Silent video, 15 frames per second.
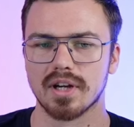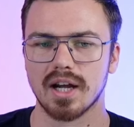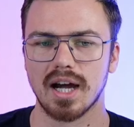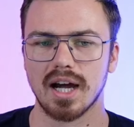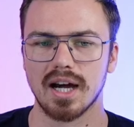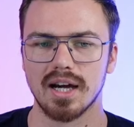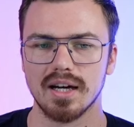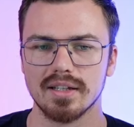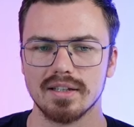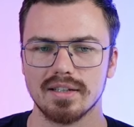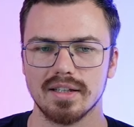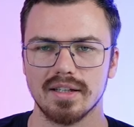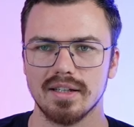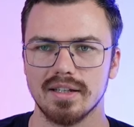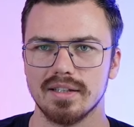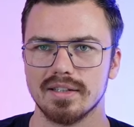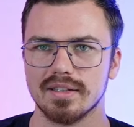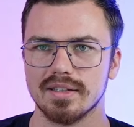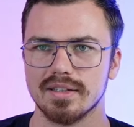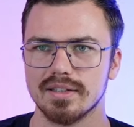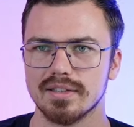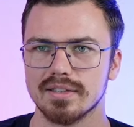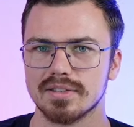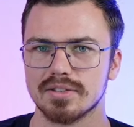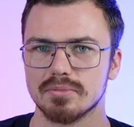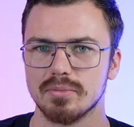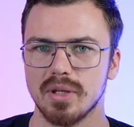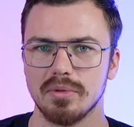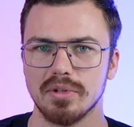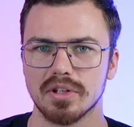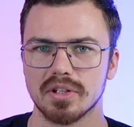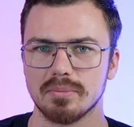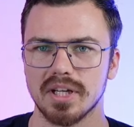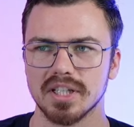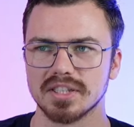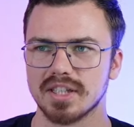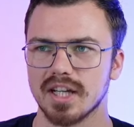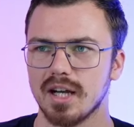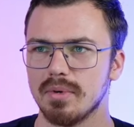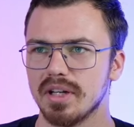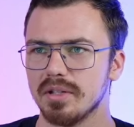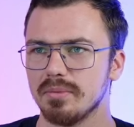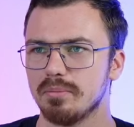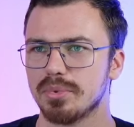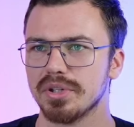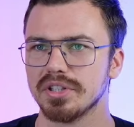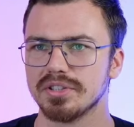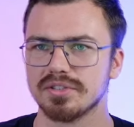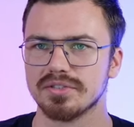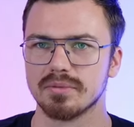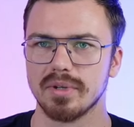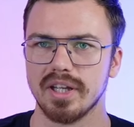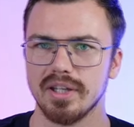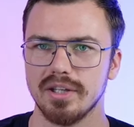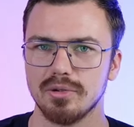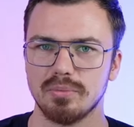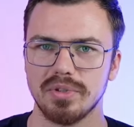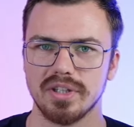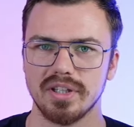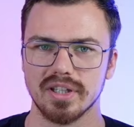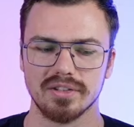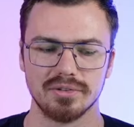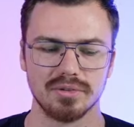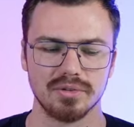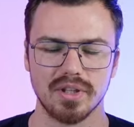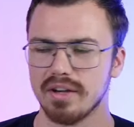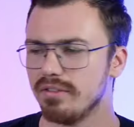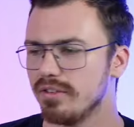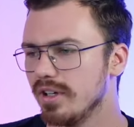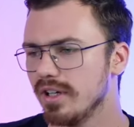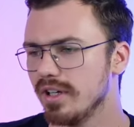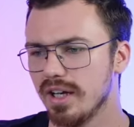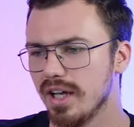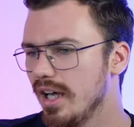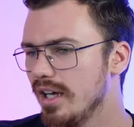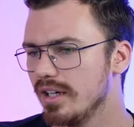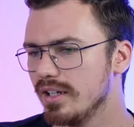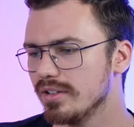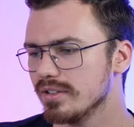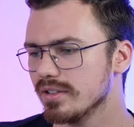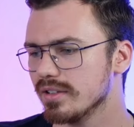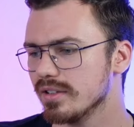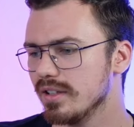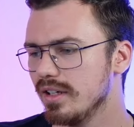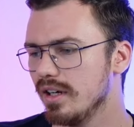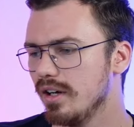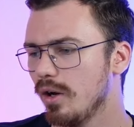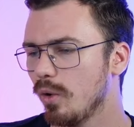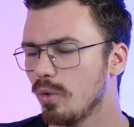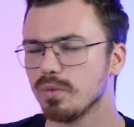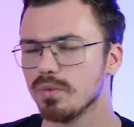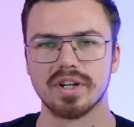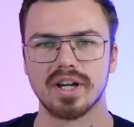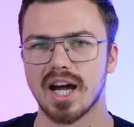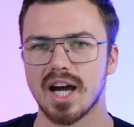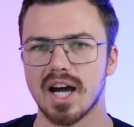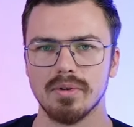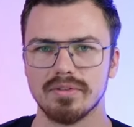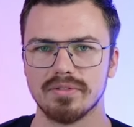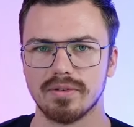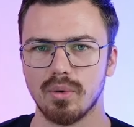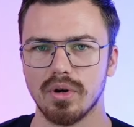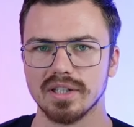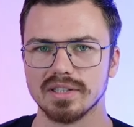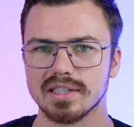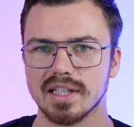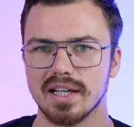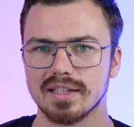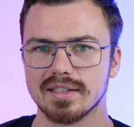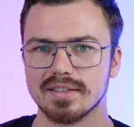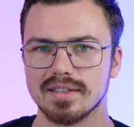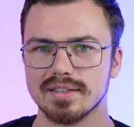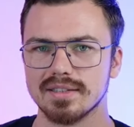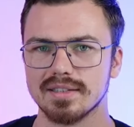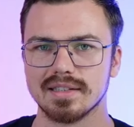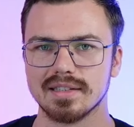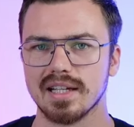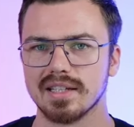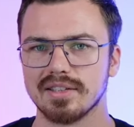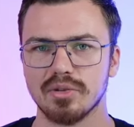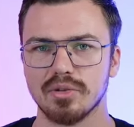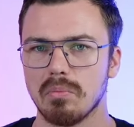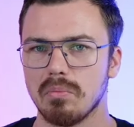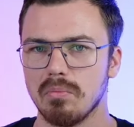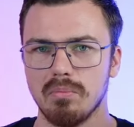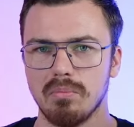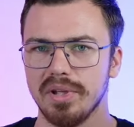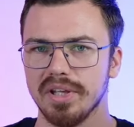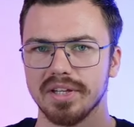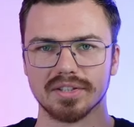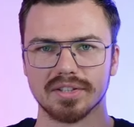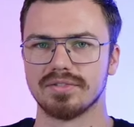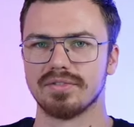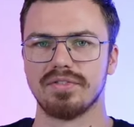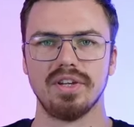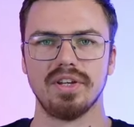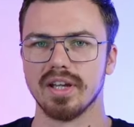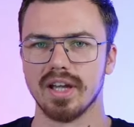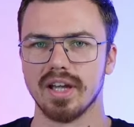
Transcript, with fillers: car that is maybe not the best car, but it brings you from A to B, and you never had owned the car before, it's like this is like your biggest thing